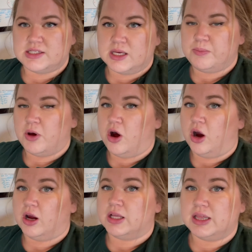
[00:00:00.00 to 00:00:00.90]
dip
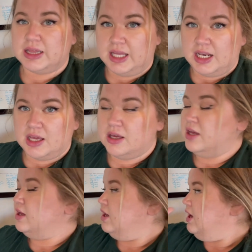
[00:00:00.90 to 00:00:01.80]
are leading.
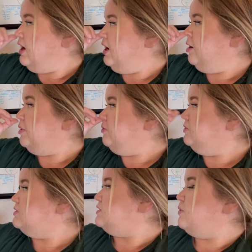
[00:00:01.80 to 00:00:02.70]
And we'll
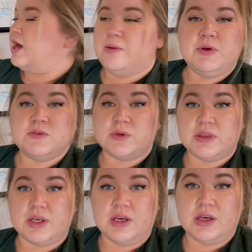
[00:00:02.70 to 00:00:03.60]
see what happens with
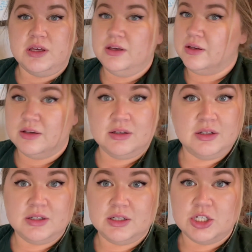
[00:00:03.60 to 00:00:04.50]
the
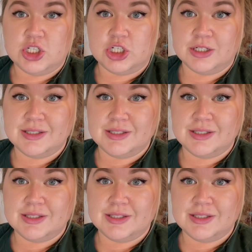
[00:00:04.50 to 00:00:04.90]
charred